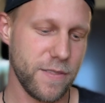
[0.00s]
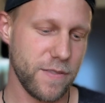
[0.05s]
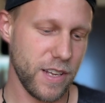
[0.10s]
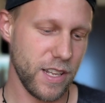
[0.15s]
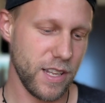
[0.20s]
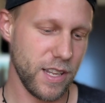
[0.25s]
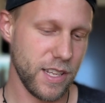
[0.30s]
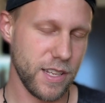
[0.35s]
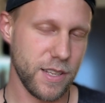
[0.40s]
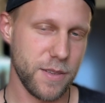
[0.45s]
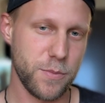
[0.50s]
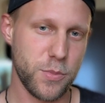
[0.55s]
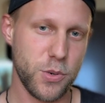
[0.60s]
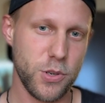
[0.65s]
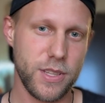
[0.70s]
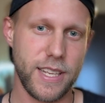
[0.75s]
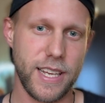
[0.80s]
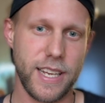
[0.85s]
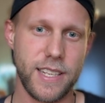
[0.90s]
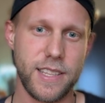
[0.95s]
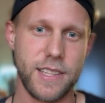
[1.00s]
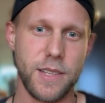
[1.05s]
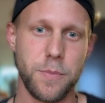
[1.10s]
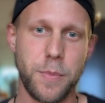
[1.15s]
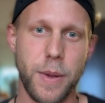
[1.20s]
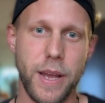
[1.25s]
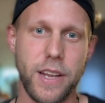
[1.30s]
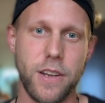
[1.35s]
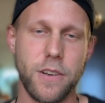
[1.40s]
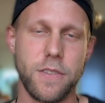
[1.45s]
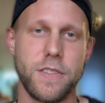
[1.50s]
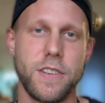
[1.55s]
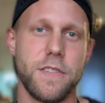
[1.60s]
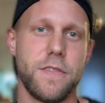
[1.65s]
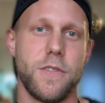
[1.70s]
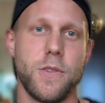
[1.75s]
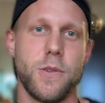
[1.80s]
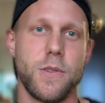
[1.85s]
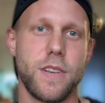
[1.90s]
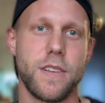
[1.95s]
well protect the back of the
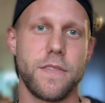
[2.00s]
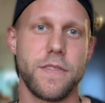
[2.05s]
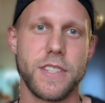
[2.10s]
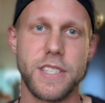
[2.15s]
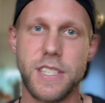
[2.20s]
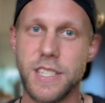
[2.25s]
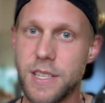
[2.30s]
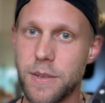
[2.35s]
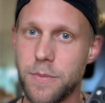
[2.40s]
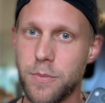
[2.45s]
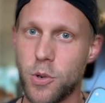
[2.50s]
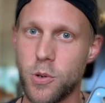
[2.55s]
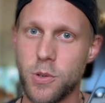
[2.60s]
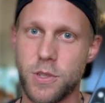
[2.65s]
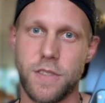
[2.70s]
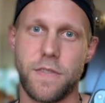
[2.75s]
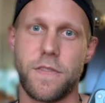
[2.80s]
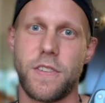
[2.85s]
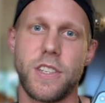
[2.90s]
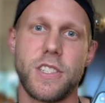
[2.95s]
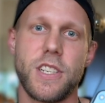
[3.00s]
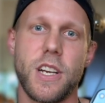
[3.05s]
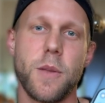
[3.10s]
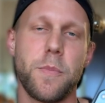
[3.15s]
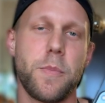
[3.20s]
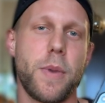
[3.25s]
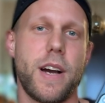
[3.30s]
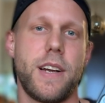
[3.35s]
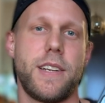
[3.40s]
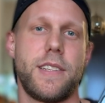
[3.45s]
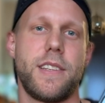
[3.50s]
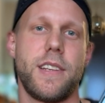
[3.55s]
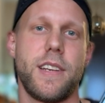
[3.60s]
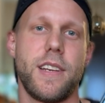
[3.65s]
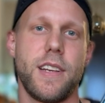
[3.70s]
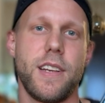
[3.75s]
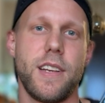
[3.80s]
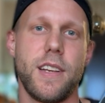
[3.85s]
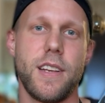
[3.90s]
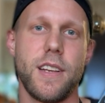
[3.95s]
phone, which is the most fragile part.
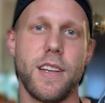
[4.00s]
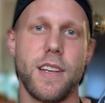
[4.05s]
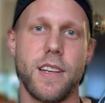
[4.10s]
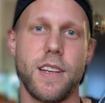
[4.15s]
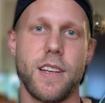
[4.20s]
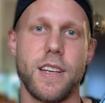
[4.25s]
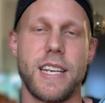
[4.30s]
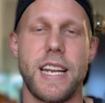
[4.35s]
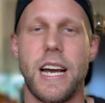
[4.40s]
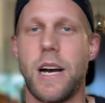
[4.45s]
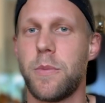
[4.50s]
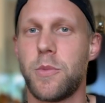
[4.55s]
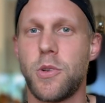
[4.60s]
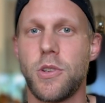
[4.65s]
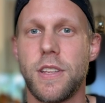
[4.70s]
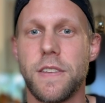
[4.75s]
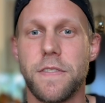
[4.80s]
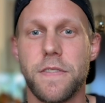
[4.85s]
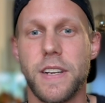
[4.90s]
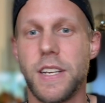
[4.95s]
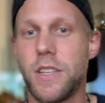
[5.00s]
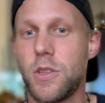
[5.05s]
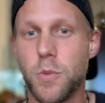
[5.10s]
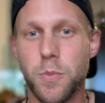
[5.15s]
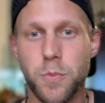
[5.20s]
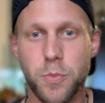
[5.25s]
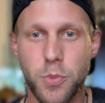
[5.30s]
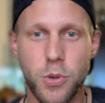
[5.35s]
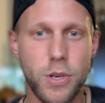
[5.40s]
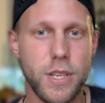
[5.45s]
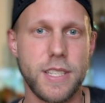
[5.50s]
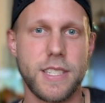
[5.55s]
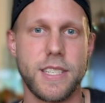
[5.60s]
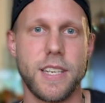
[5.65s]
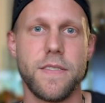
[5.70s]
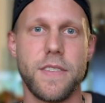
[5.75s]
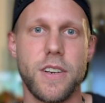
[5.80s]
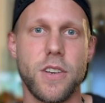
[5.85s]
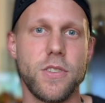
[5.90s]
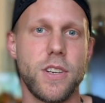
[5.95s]
Now I'm not afraid to put it
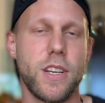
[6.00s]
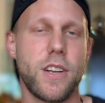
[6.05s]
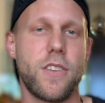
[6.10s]
somewhere on the